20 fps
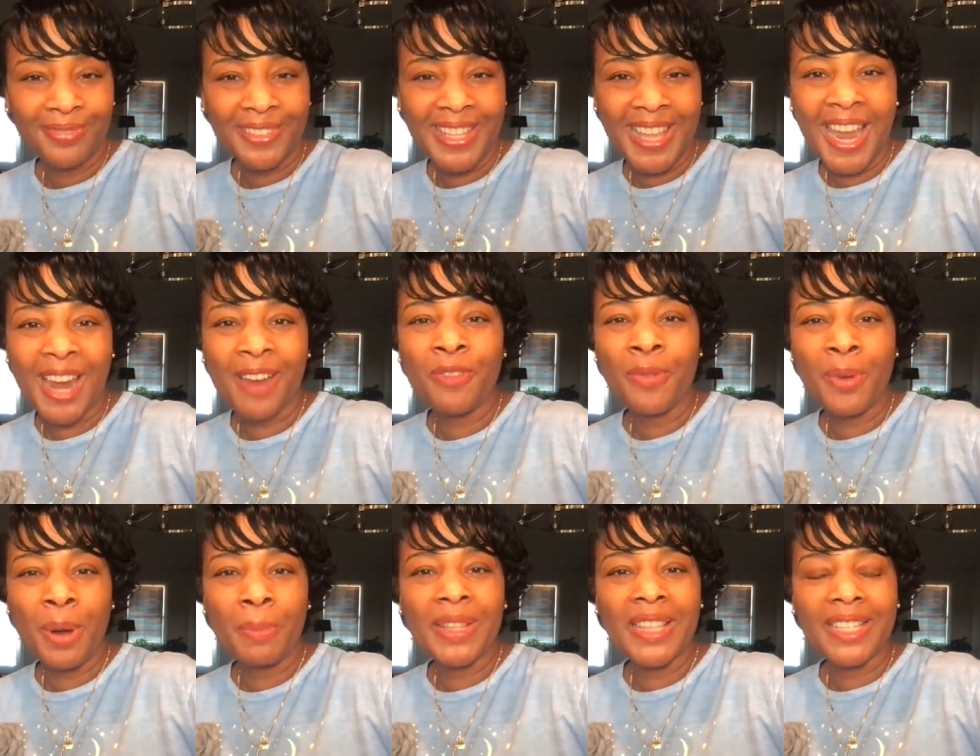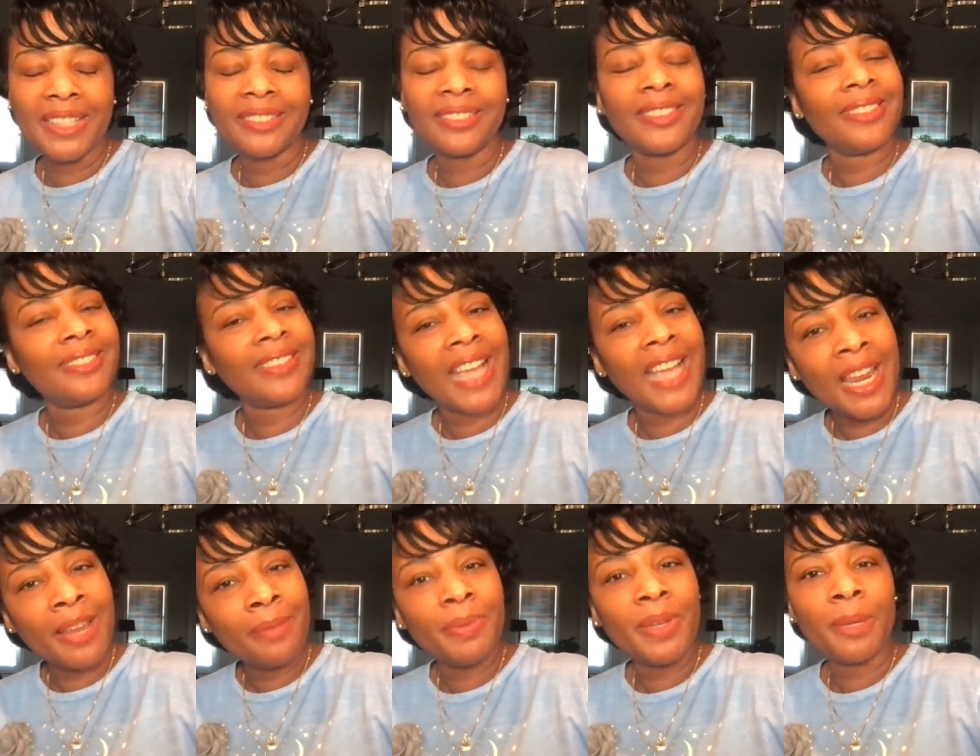Now remember this the
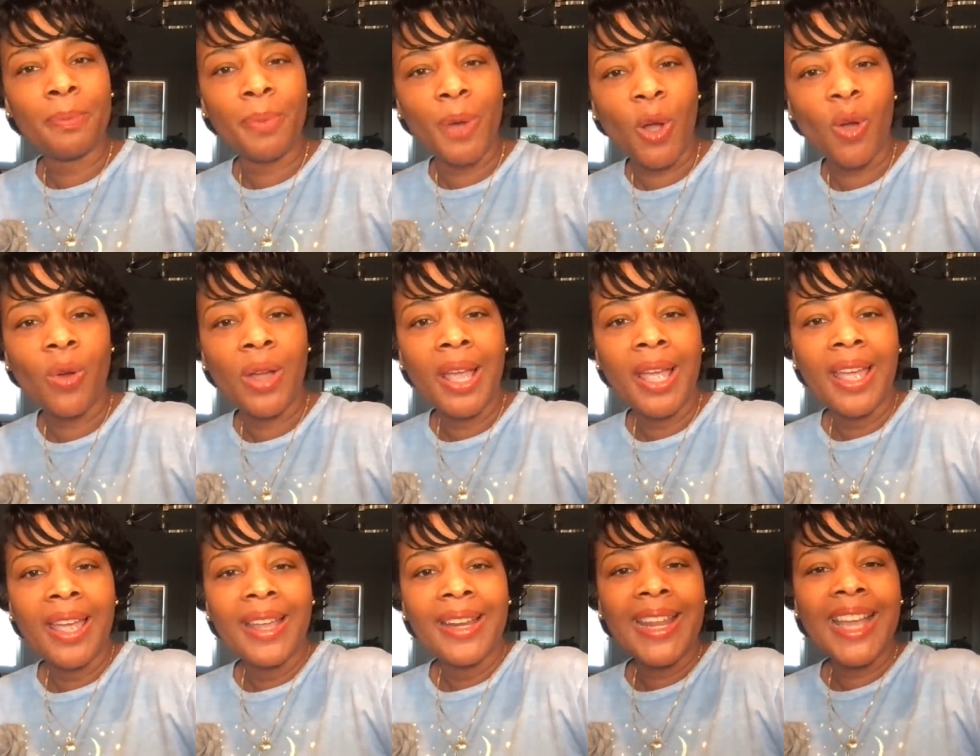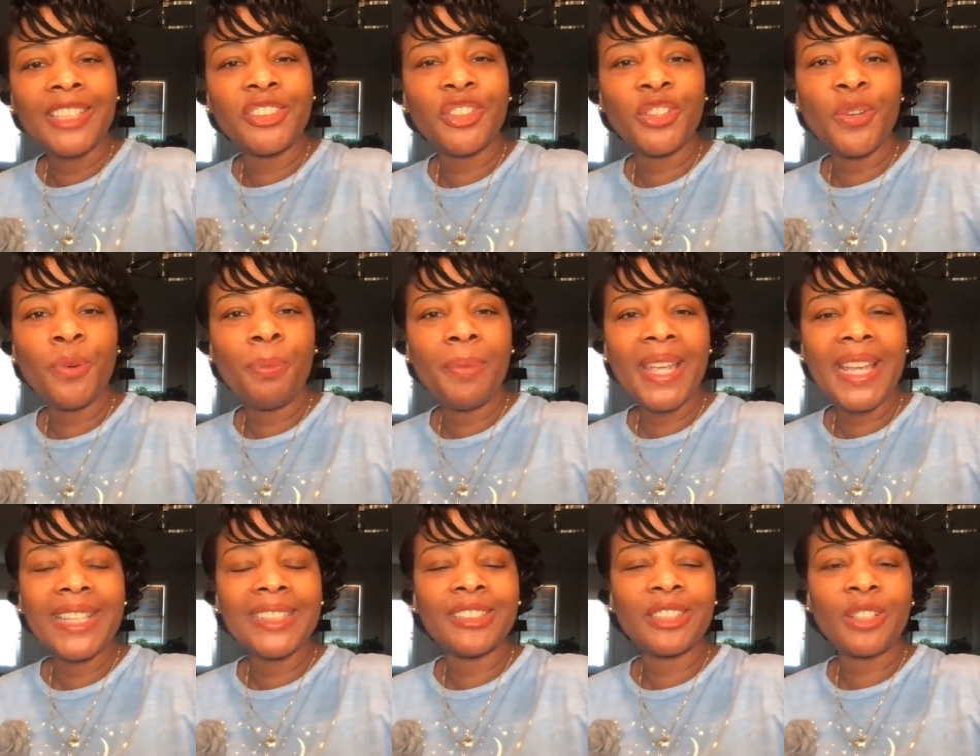same people that you
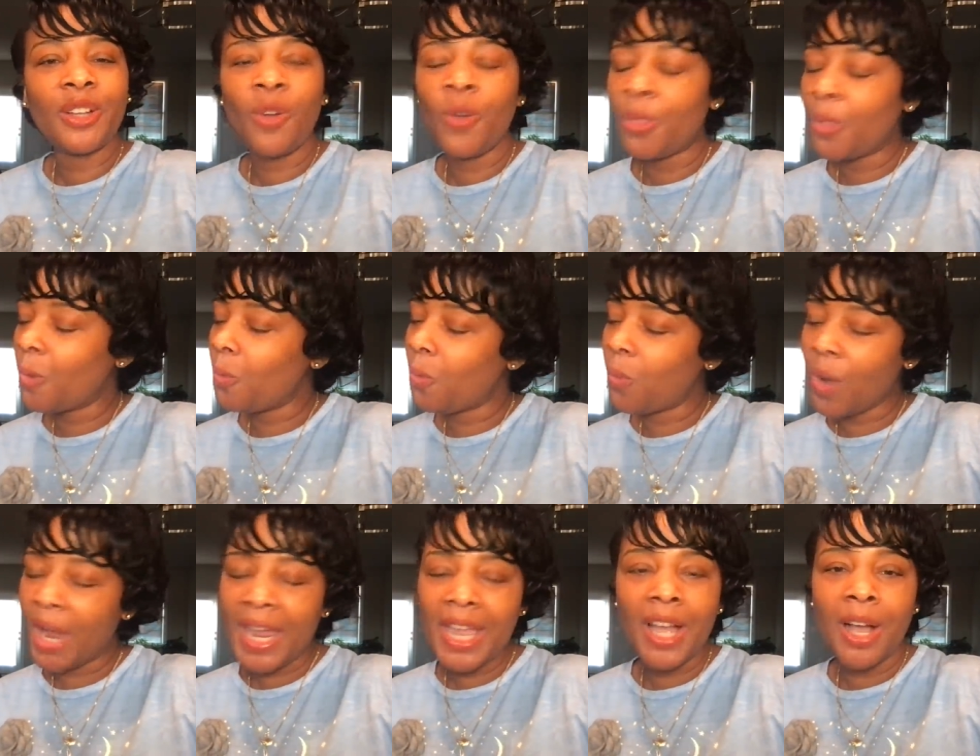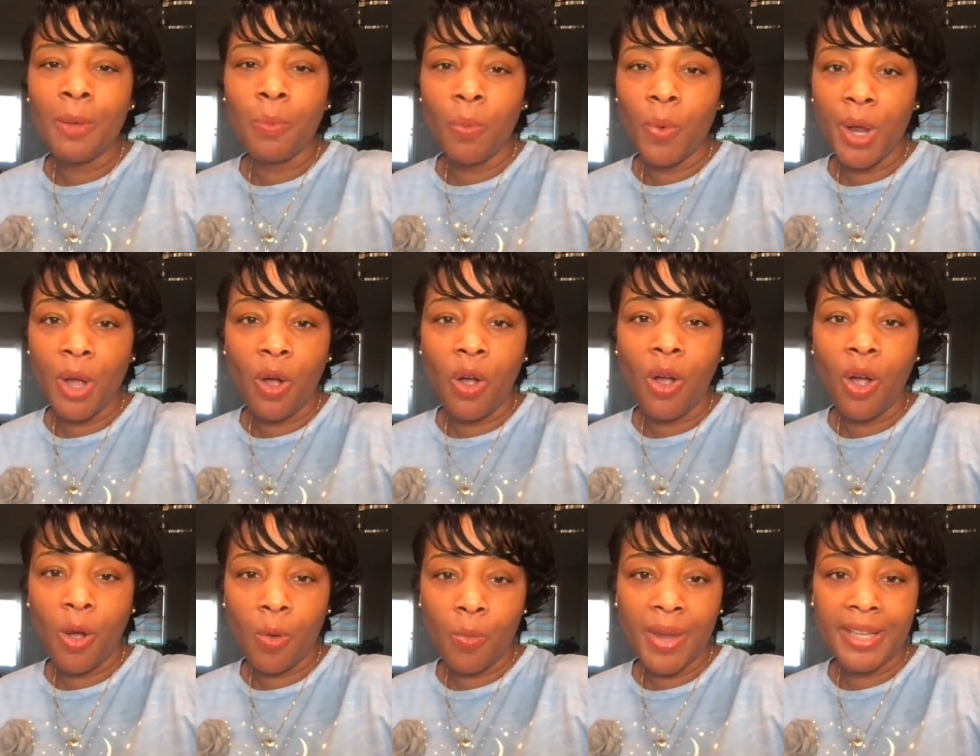meet on the way up will
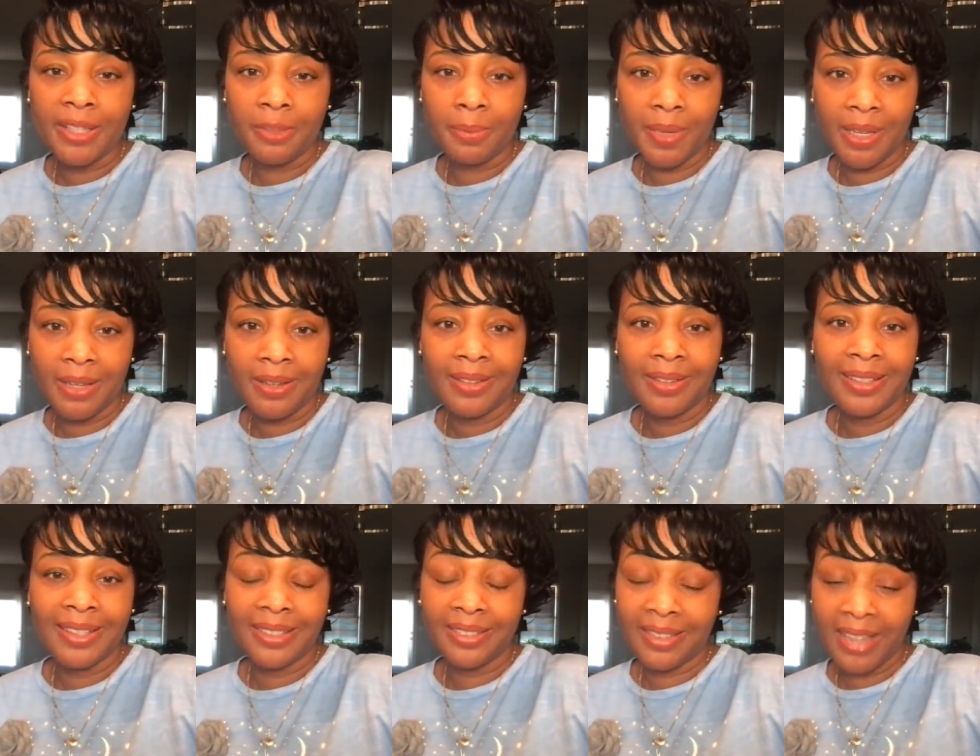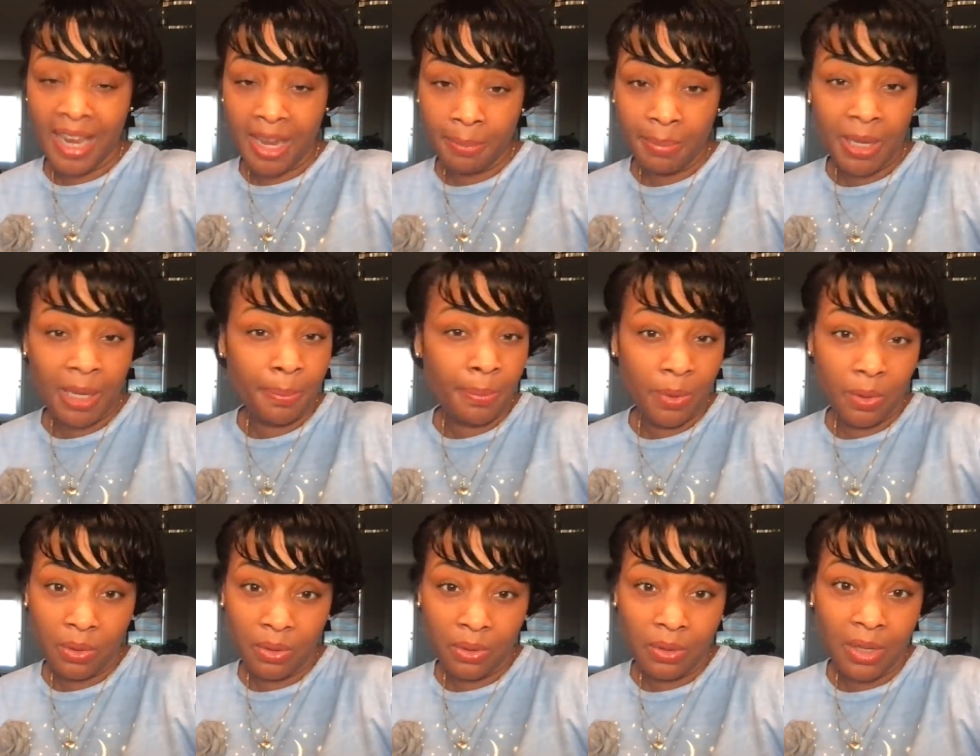always be the same
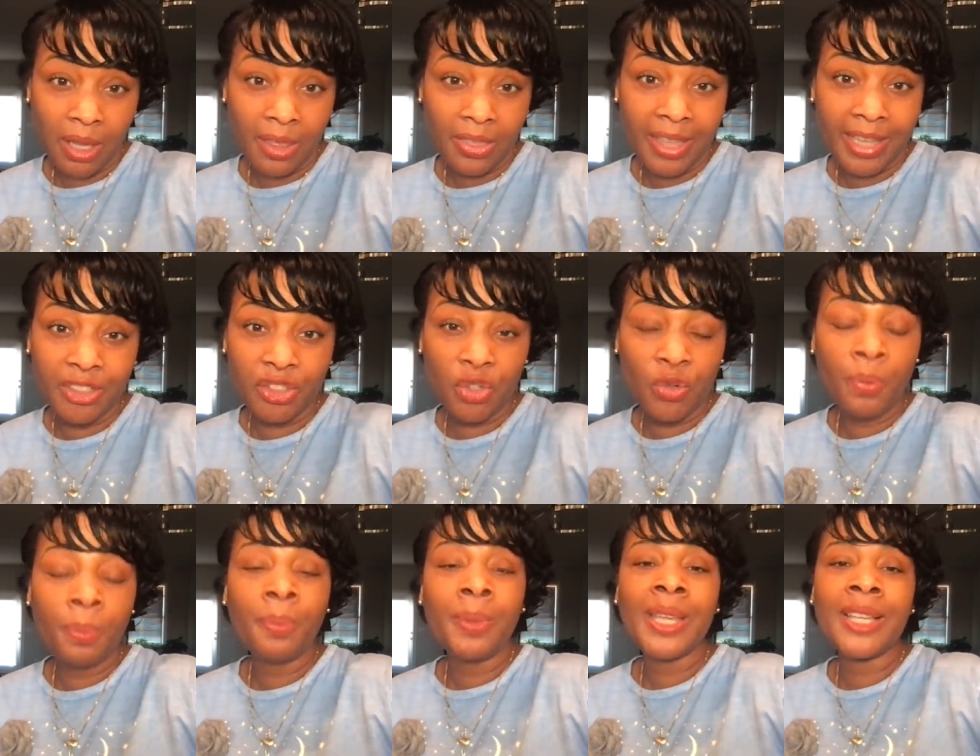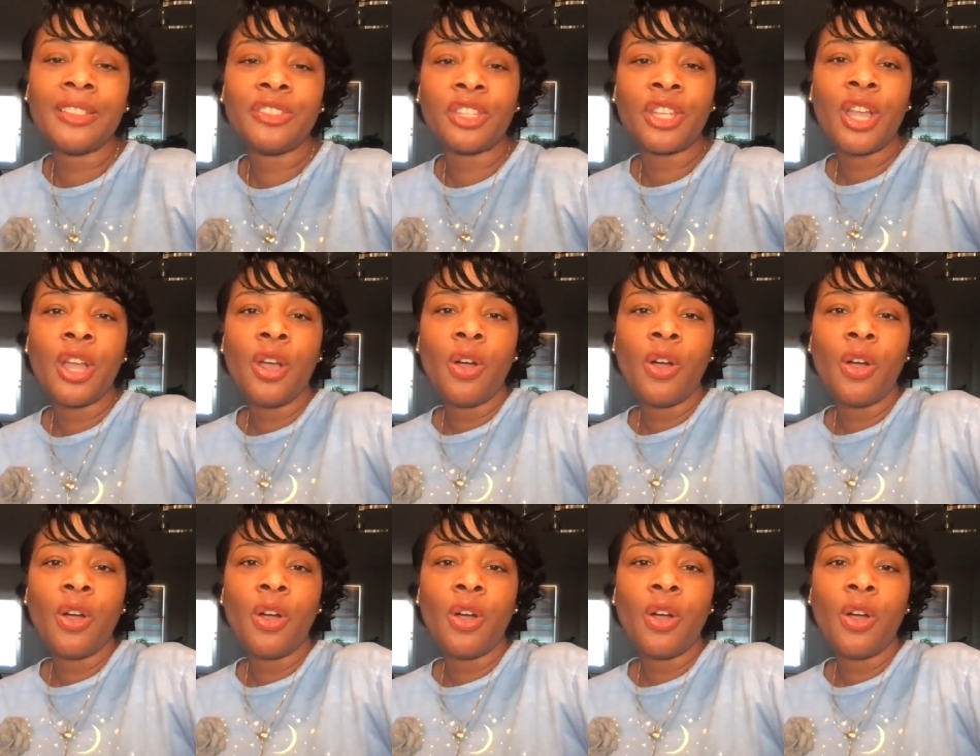people that you meet